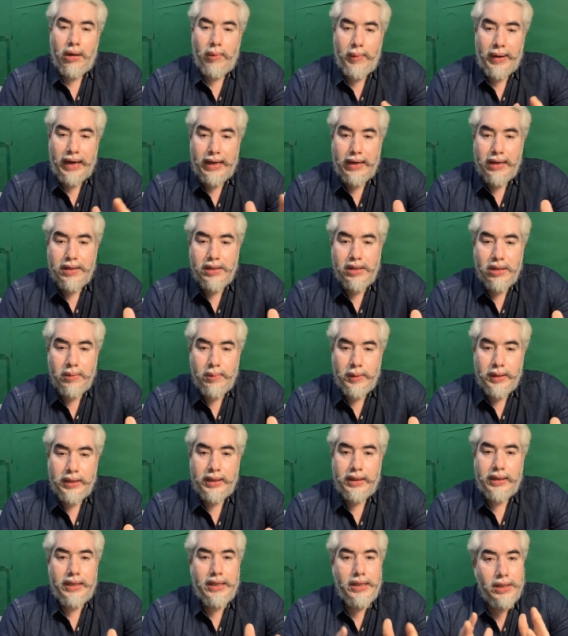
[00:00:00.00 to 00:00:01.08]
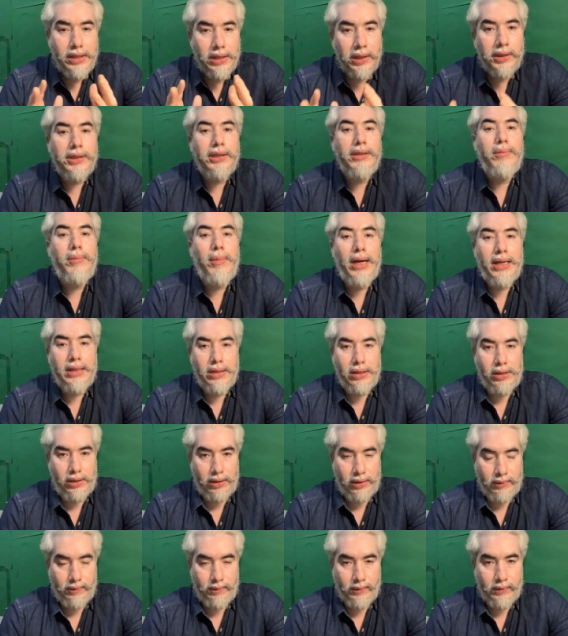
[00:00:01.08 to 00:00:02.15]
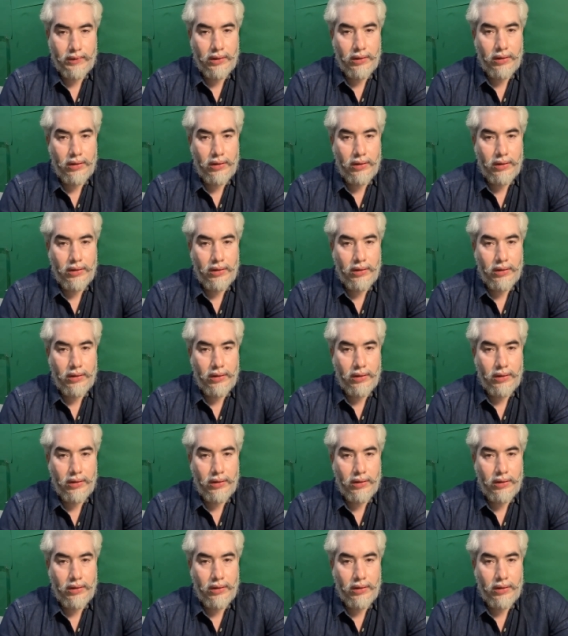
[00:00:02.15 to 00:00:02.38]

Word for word: pregnancy period in certain months